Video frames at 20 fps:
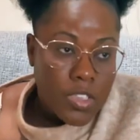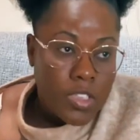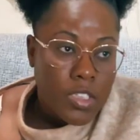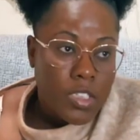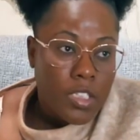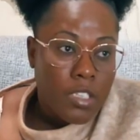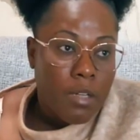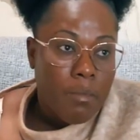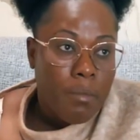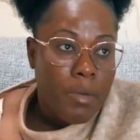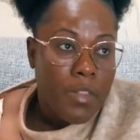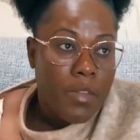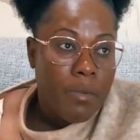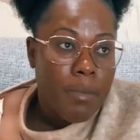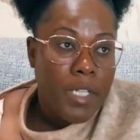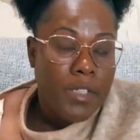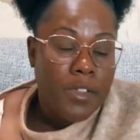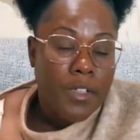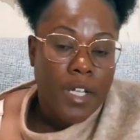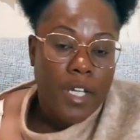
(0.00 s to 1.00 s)
she her
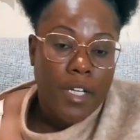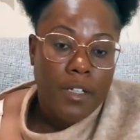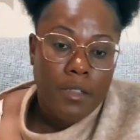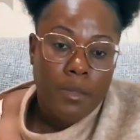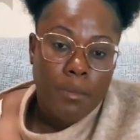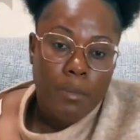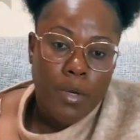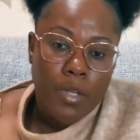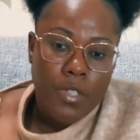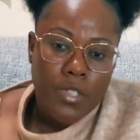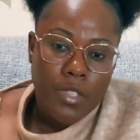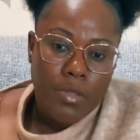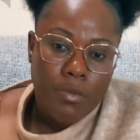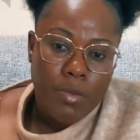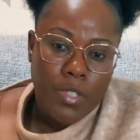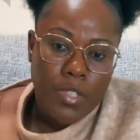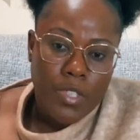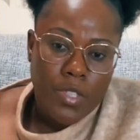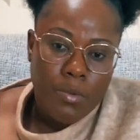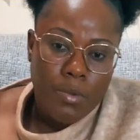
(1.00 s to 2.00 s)
mother made her get an
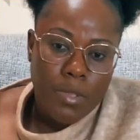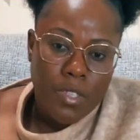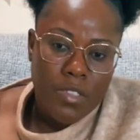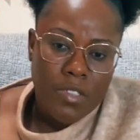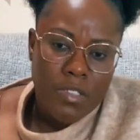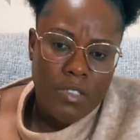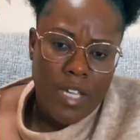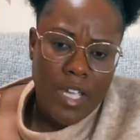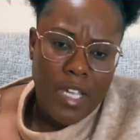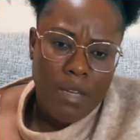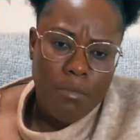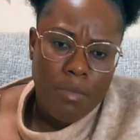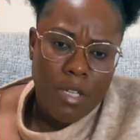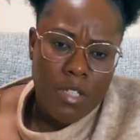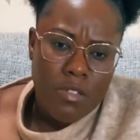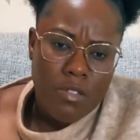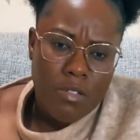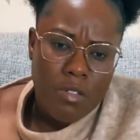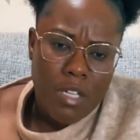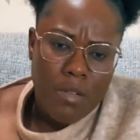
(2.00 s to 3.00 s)
abortion when she was eight
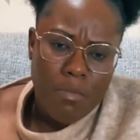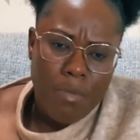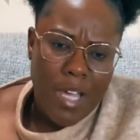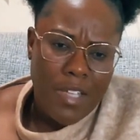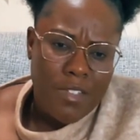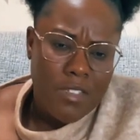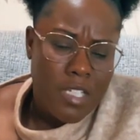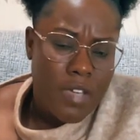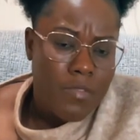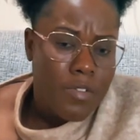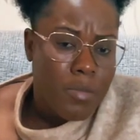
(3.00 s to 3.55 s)
months about